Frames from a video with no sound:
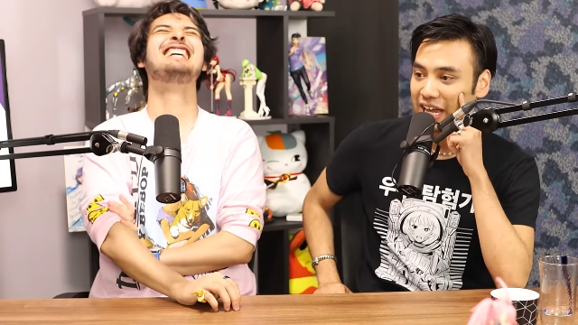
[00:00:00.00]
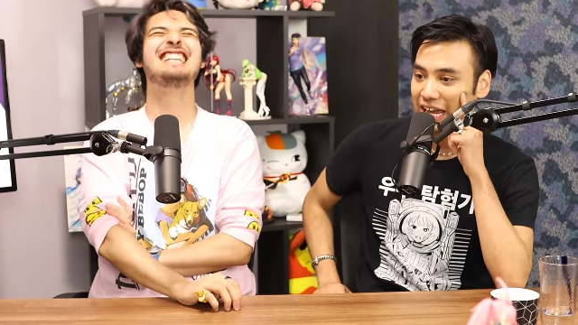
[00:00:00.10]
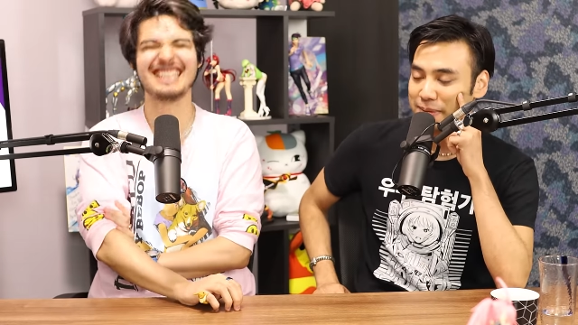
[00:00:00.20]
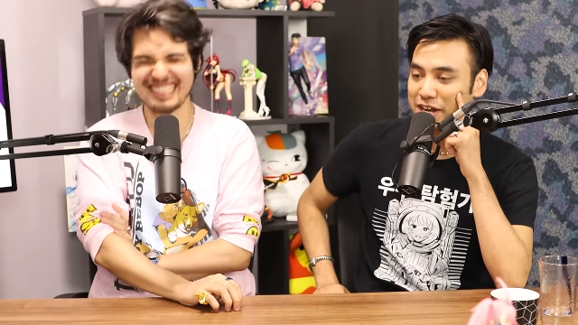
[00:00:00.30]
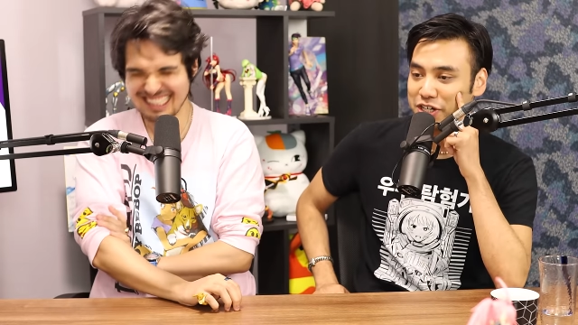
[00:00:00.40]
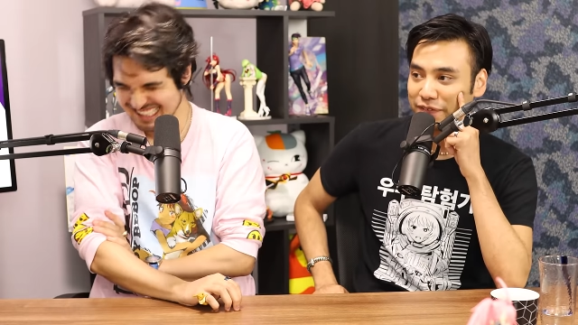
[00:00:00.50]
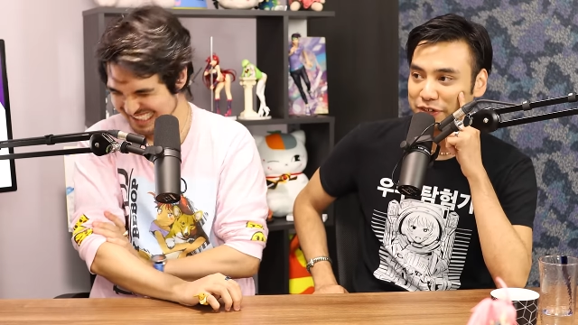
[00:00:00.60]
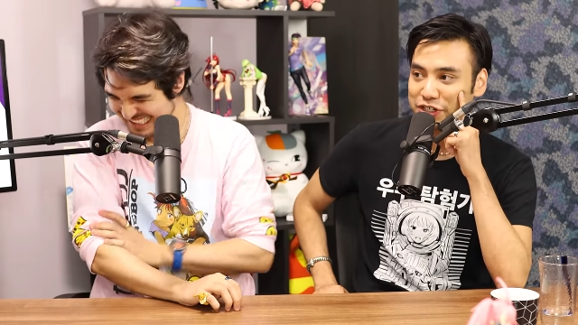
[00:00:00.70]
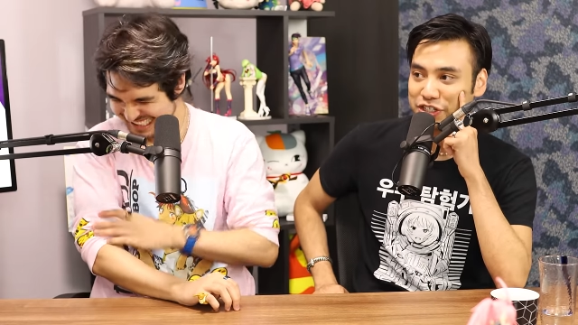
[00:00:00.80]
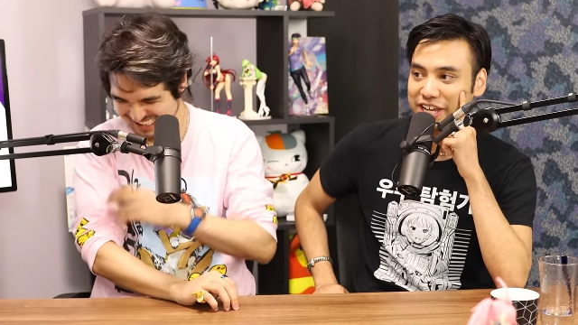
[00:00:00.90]
Speaker 1: imagine if
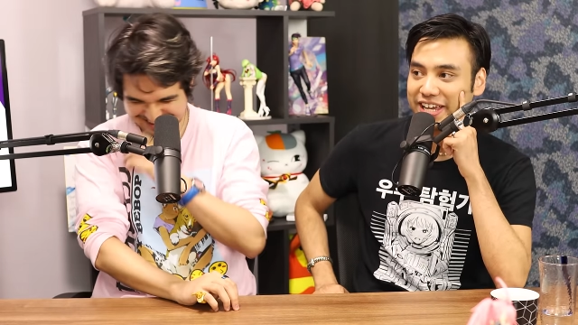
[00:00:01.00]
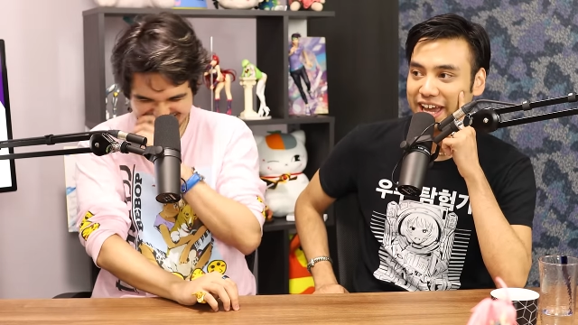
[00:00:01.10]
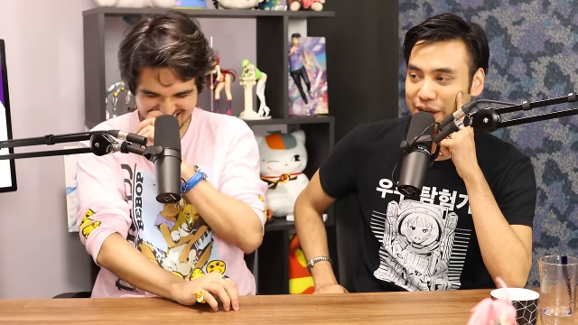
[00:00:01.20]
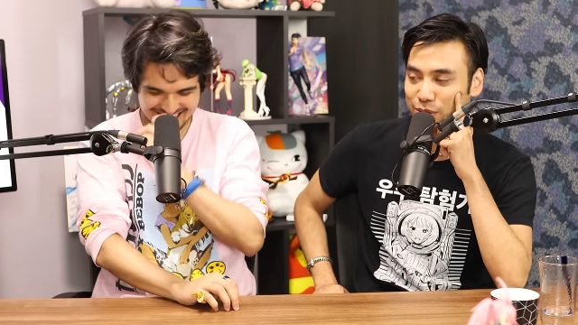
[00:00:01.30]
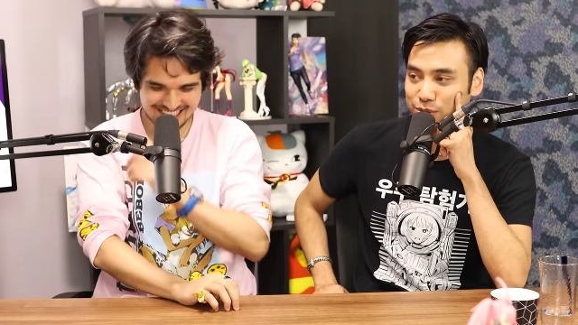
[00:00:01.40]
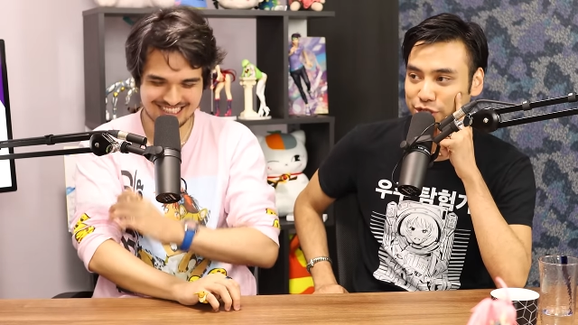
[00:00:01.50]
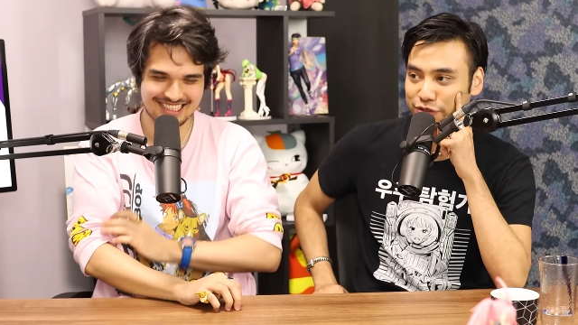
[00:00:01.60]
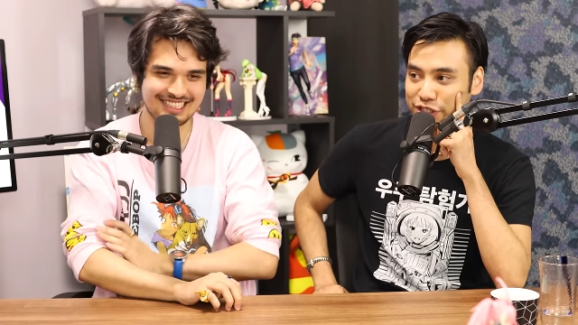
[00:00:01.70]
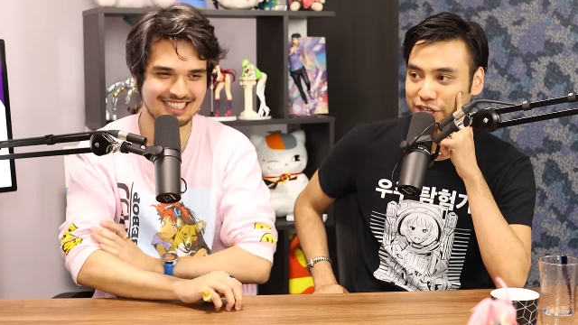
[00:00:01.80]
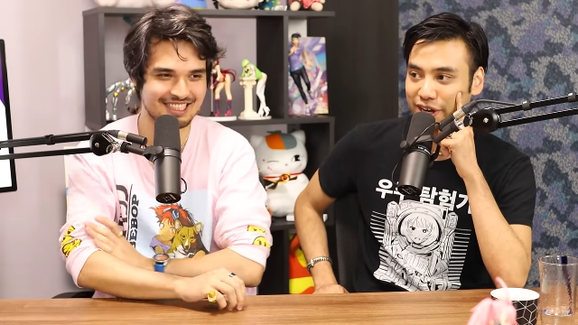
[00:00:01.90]
you just take L's
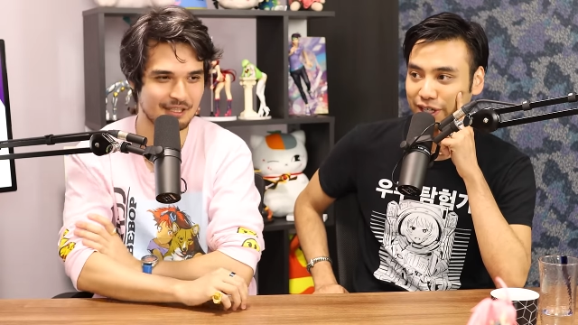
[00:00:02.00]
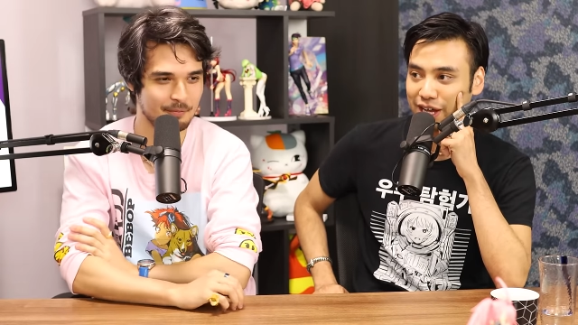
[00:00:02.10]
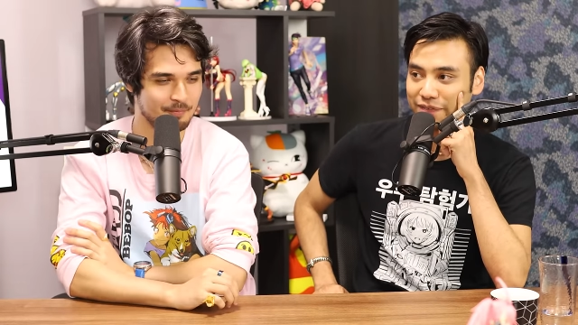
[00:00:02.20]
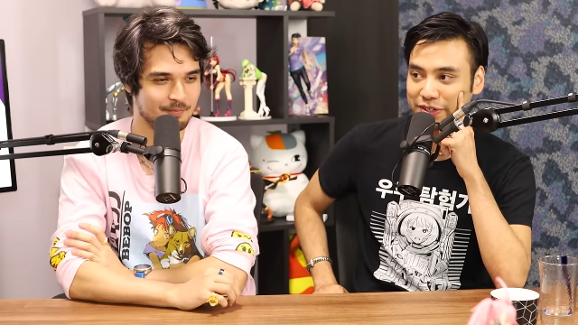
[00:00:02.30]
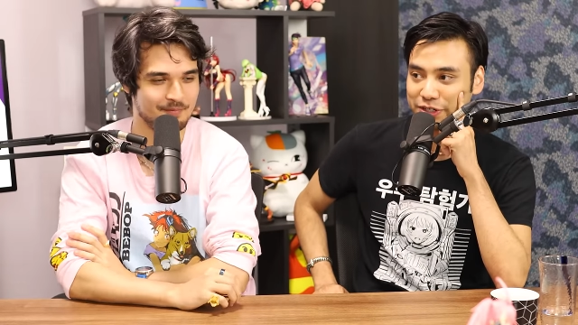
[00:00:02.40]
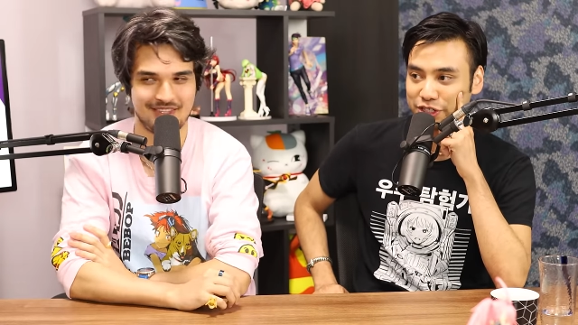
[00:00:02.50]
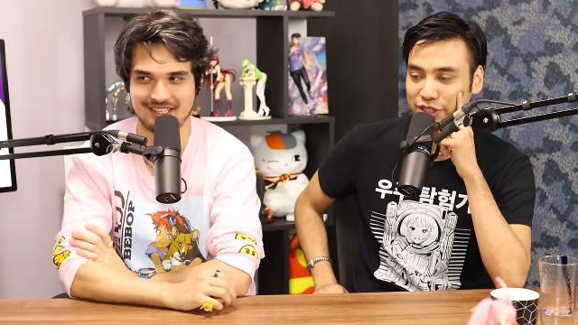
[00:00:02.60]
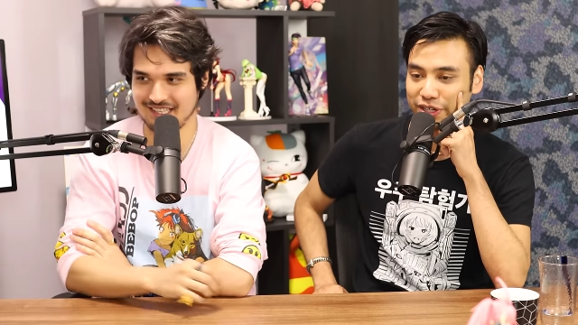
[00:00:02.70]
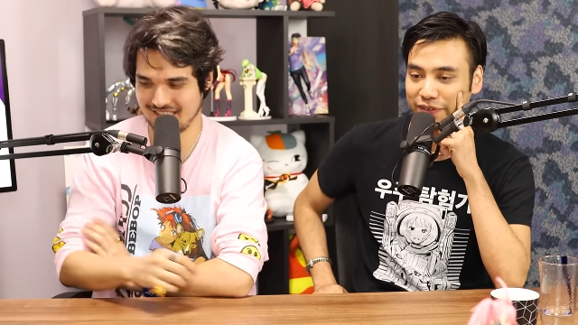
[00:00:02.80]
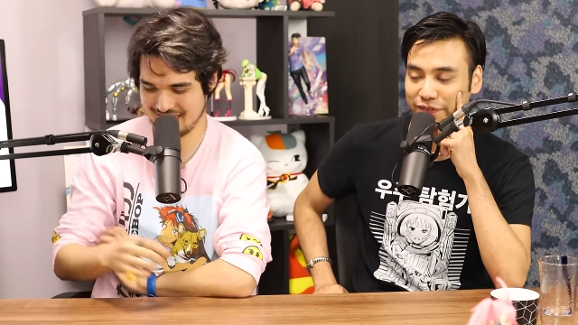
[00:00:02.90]
your entire life and you're just
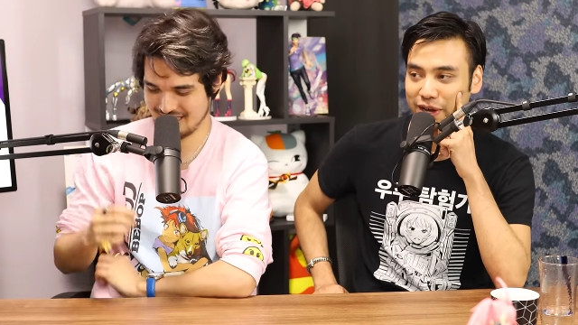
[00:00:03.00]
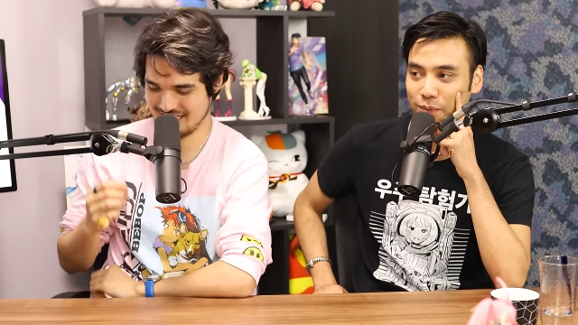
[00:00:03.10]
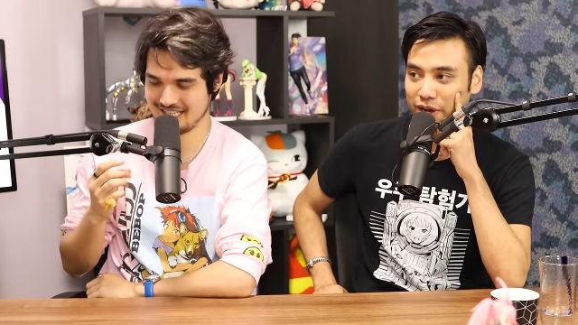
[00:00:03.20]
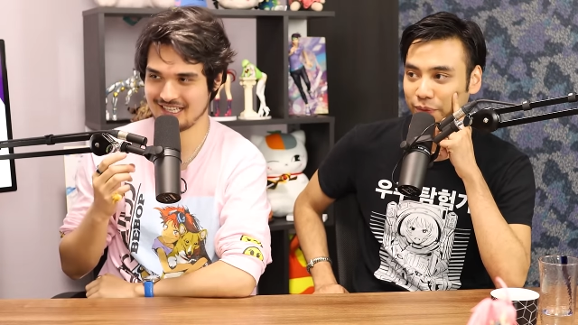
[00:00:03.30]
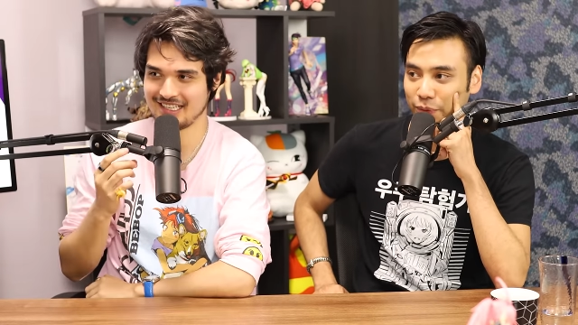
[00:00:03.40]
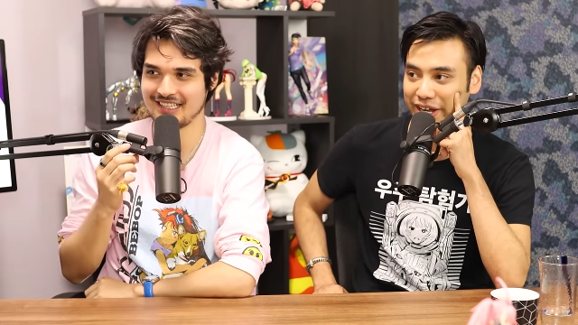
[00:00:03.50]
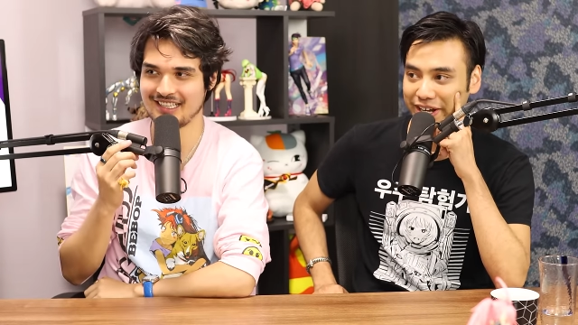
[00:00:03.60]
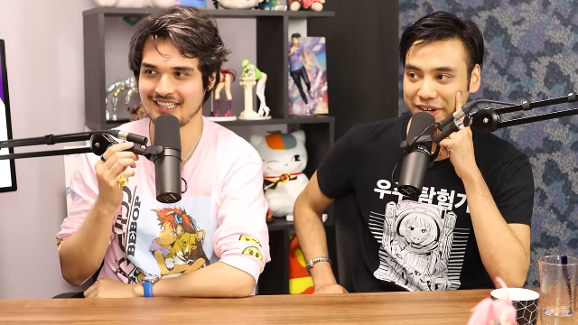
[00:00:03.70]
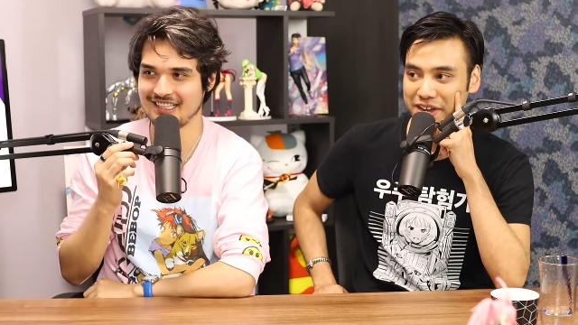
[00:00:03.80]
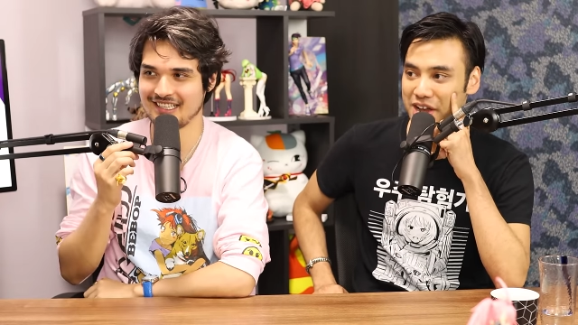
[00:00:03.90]
looking for that one
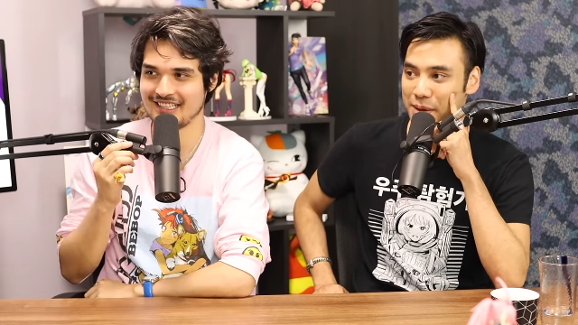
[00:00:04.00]
win.